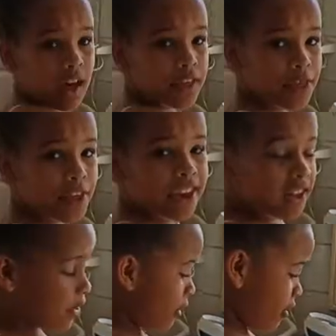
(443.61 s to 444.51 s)
I think
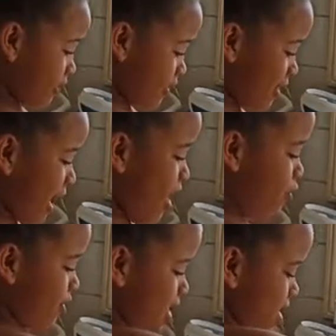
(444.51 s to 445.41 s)
this is now
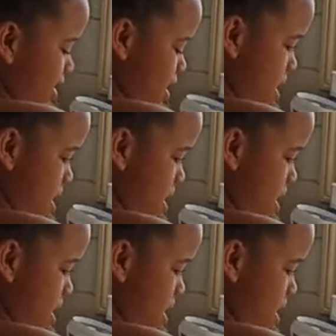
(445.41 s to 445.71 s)
ready.